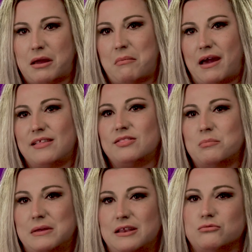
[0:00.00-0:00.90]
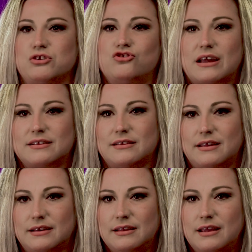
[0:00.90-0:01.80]
mind, the being
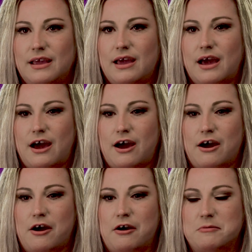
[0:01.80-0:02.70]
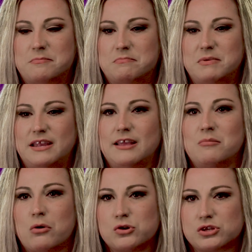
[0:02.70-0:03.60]
rejected, being
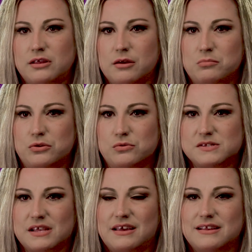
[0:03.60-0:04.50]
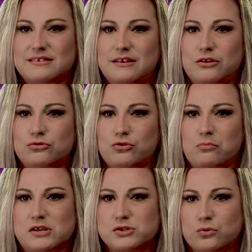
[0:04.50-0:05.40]
emotionally abused. It continued through
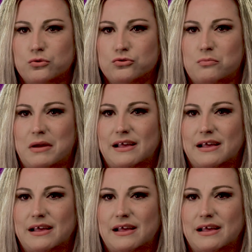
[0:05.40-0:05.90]
my school, through my